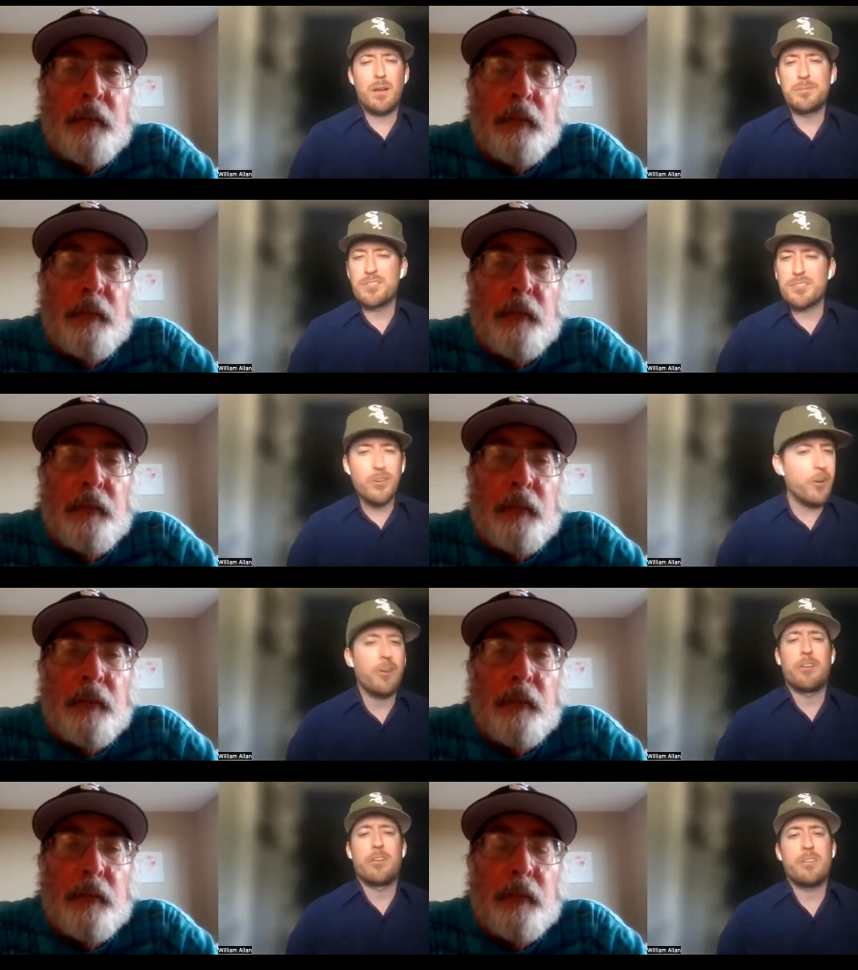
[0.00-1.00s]

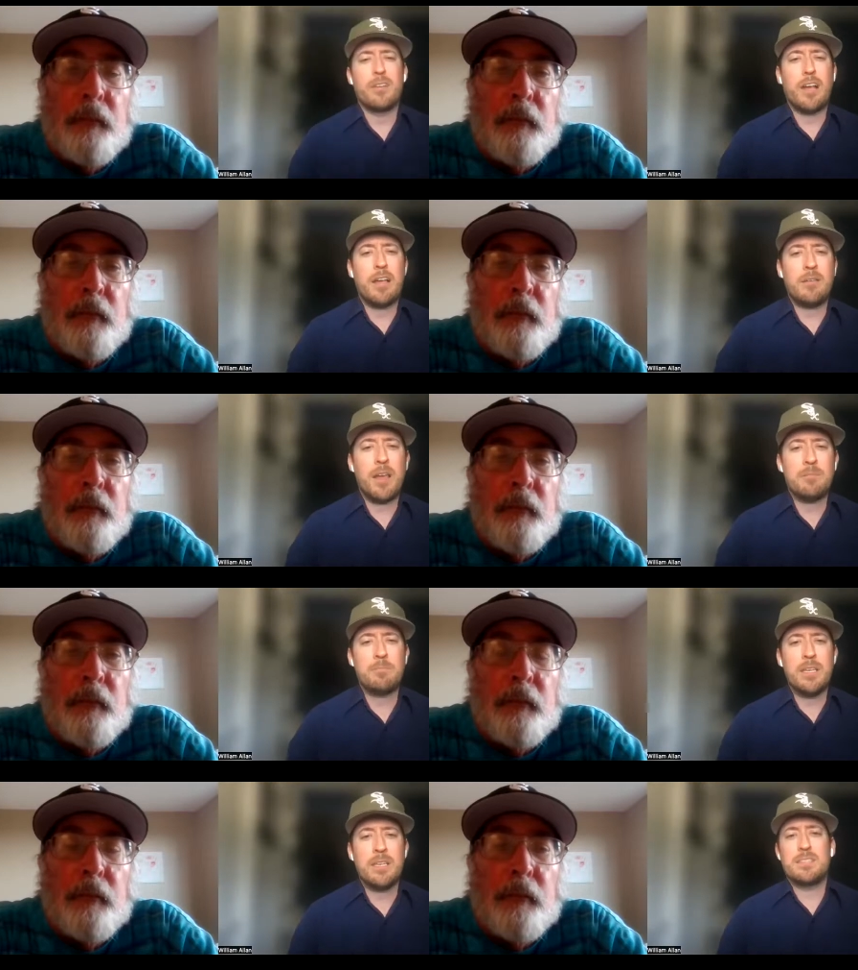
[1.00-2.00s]
Speaker 1: absurd. I, I
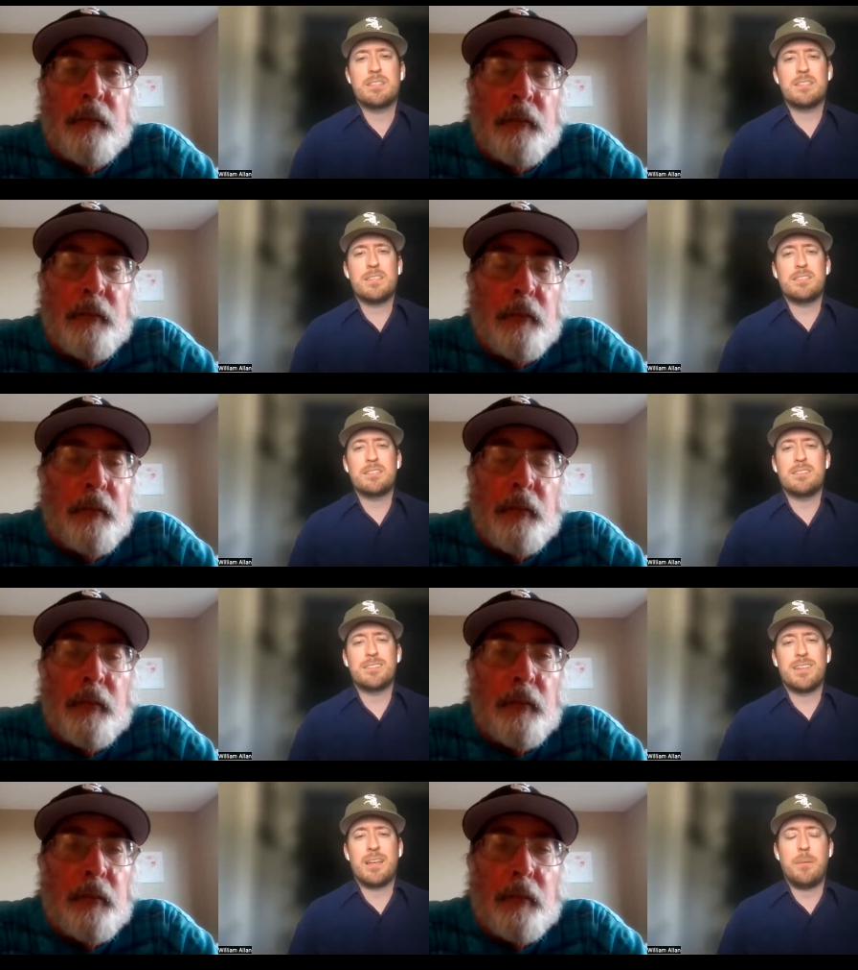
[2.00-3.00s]
mean, it's it's.
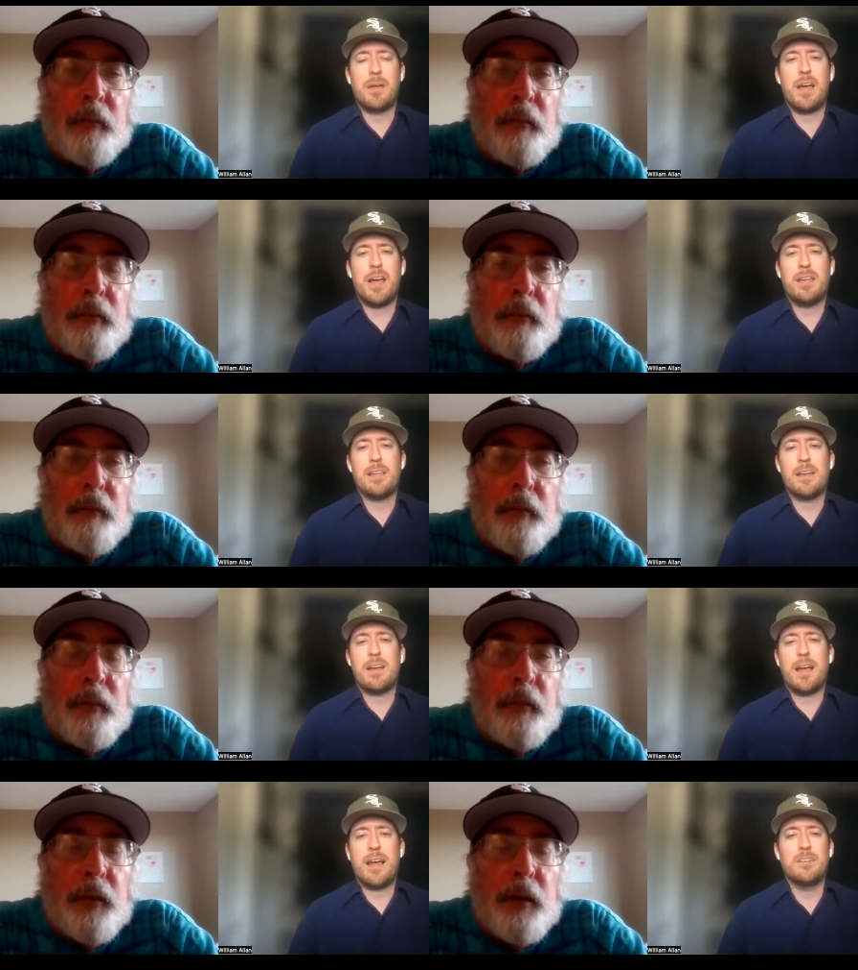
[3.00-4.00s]
Uh, I
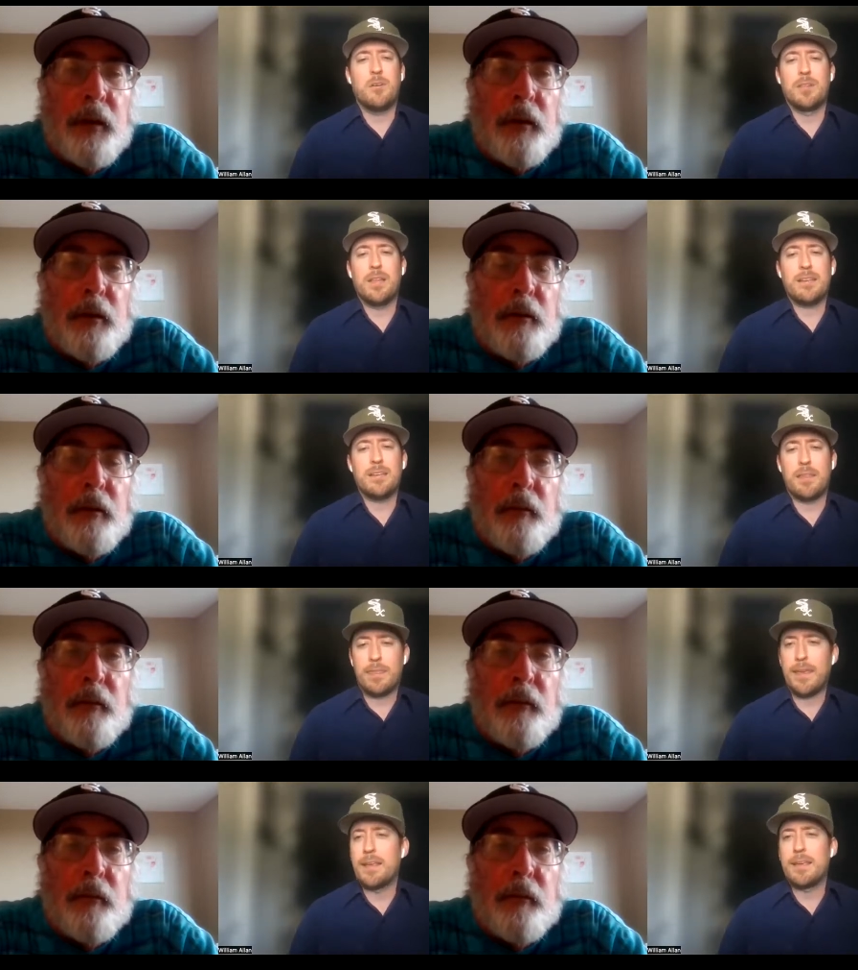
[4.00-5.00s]
I don't like to
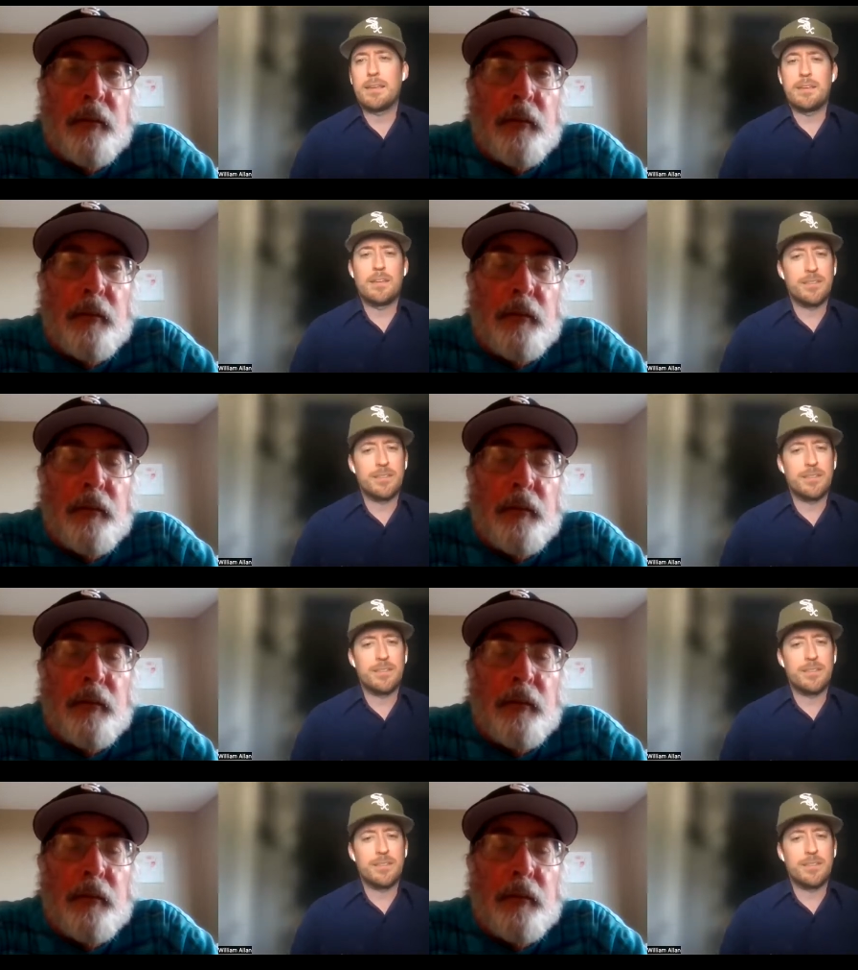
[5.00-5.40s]
think in